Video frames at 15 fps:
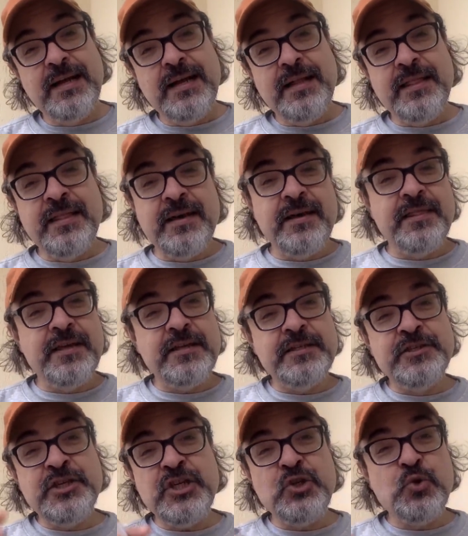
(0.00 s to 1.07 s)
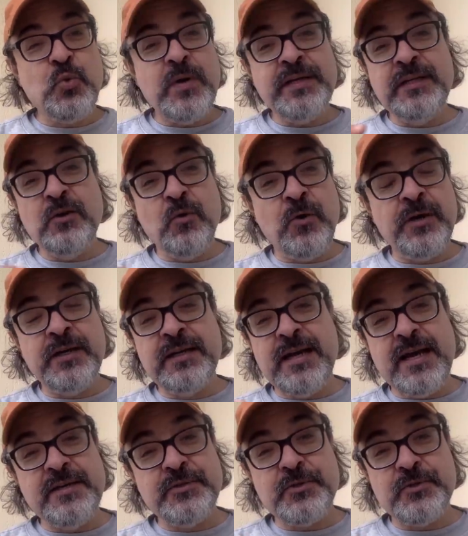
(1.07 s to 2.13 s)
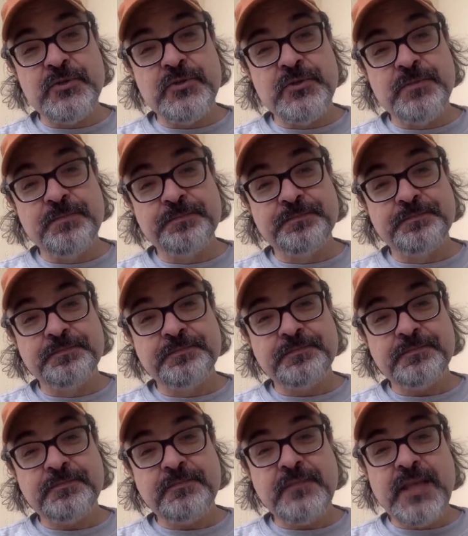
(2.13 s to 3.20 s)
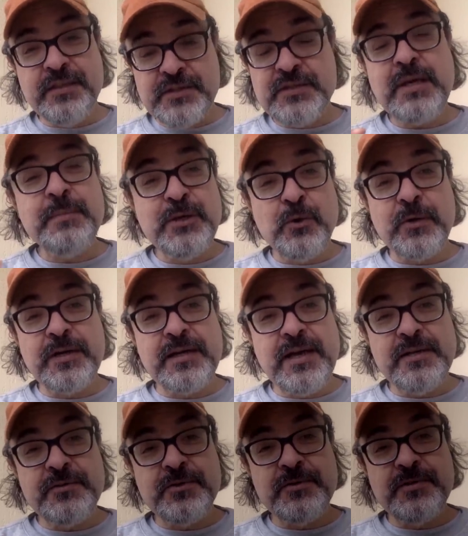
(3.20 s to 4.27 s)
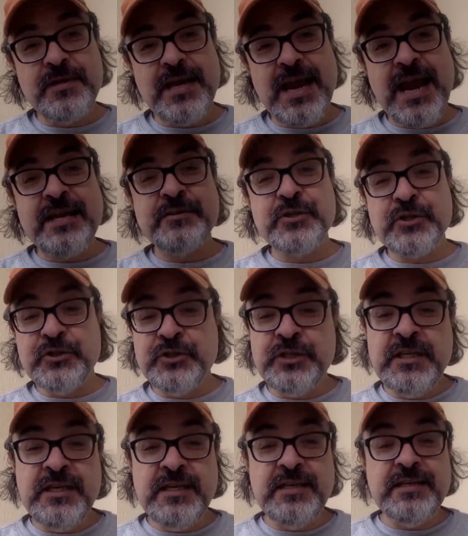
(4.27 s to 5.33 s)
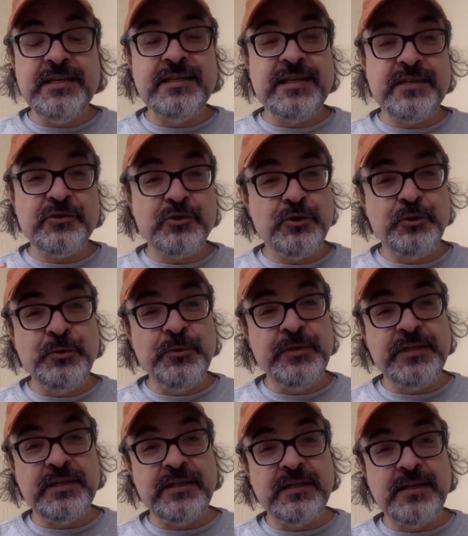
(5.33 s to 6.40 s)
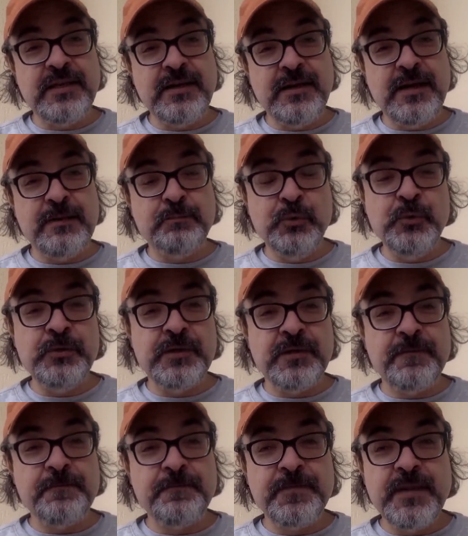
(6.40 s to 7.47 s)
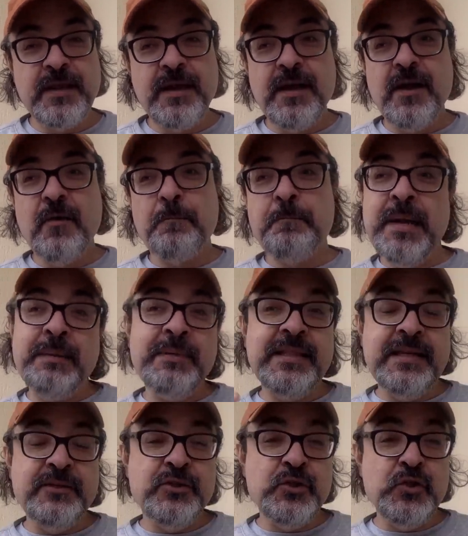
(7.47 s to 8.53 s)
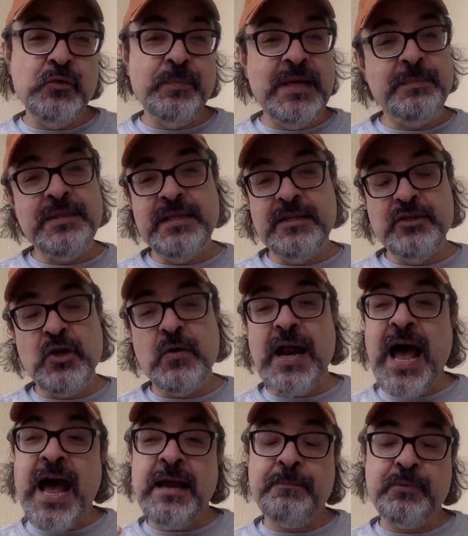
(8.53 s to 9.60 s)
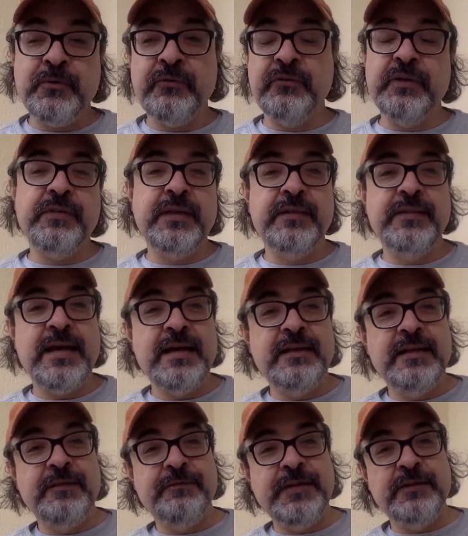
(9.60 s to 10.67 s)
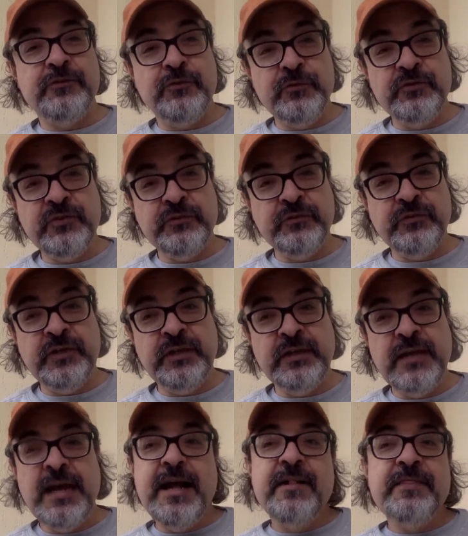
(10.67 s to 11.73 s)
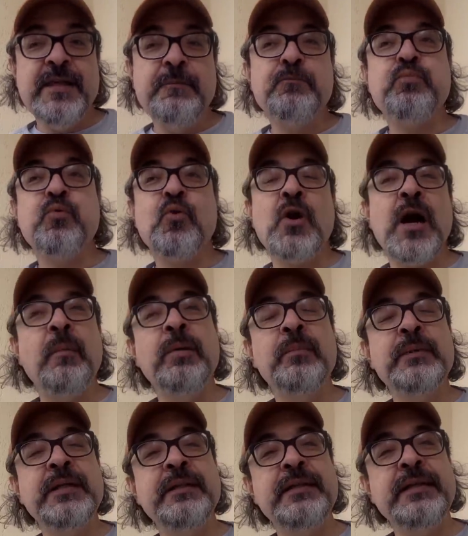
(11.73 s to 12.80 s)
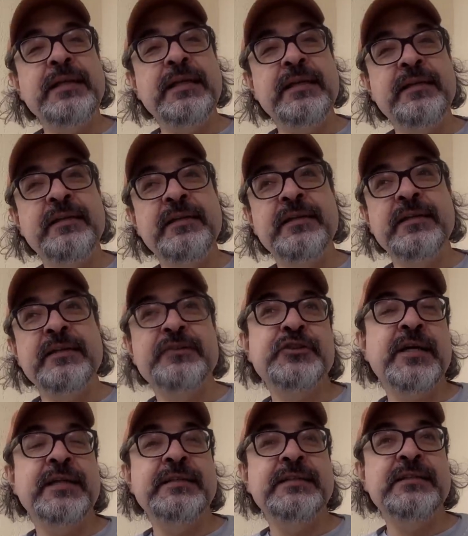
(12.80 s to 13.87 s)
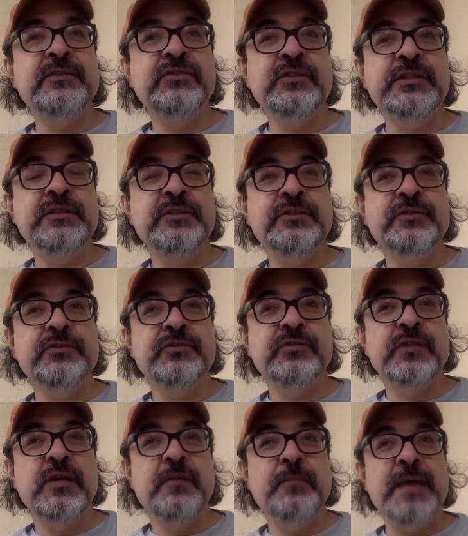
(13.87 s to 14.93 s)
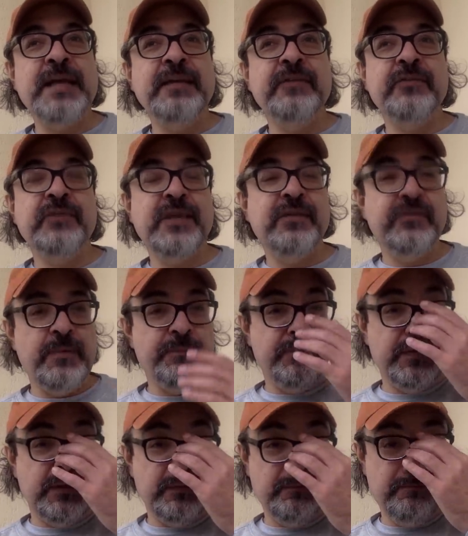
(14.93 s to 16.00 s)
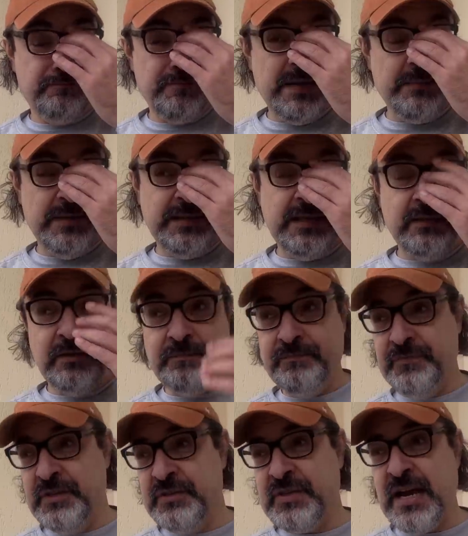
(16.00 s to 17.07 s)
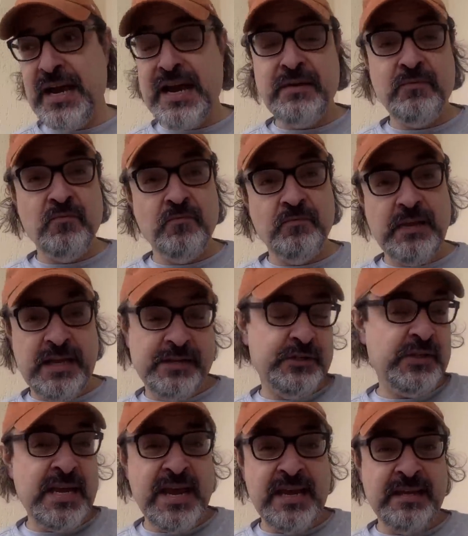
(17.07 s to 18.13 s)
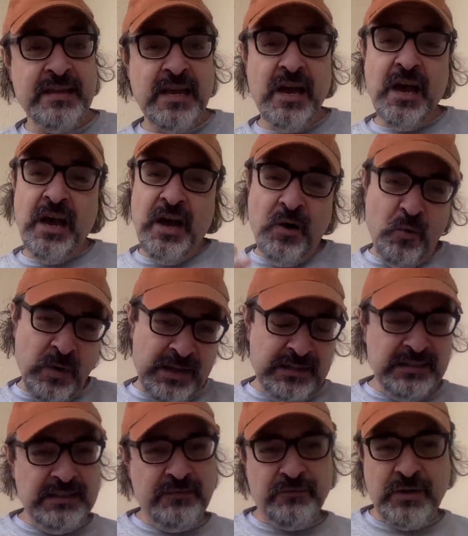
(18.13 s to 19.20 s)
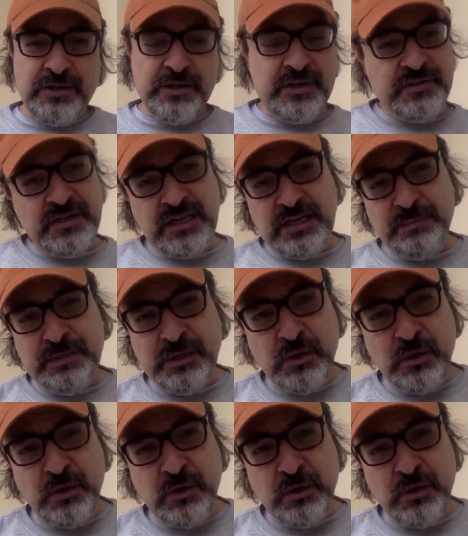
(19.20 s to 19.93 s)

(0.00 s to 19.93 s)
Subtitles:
the G20 organizers, the summit organizers, and succeed in excluding Putin, maybe they do, maybe they don't. I personally think that if they do succeed, then probably the Indian and Chinese leaders might say something. Maybe they'll decide and say, well, if Russia isn't going to be